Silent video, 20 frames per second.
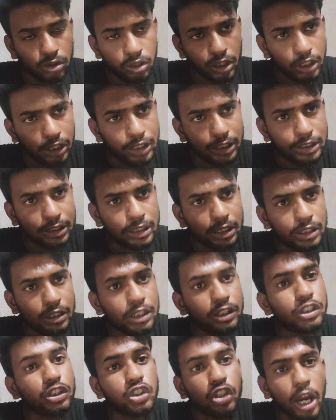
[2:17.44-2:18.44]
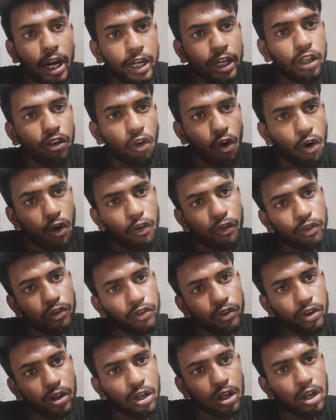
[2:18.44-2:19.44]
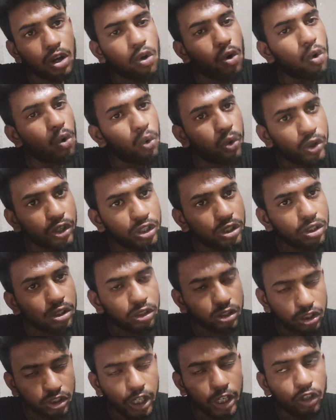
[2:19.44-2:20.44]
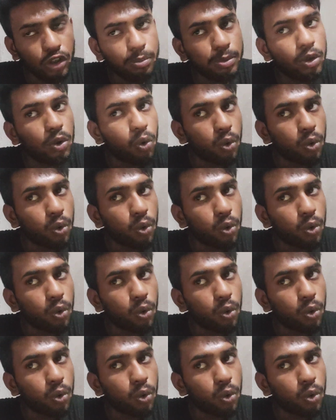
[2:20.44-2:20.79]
is the study of the